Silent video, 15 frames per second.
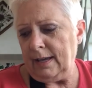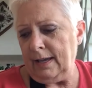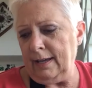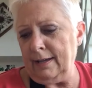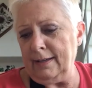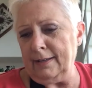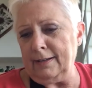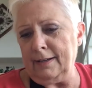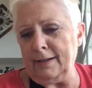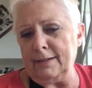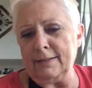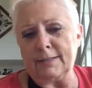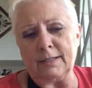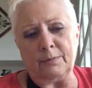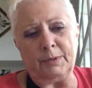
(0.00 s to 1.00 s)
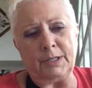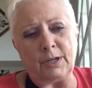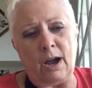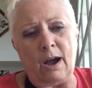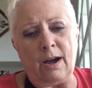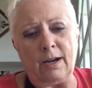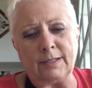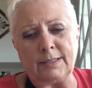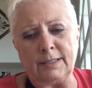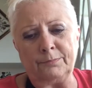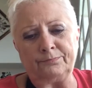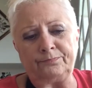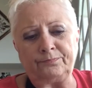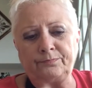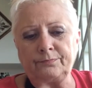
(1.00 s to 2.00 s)
And uh, so we talked,
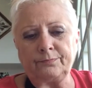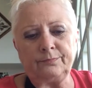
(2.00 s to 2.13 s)
and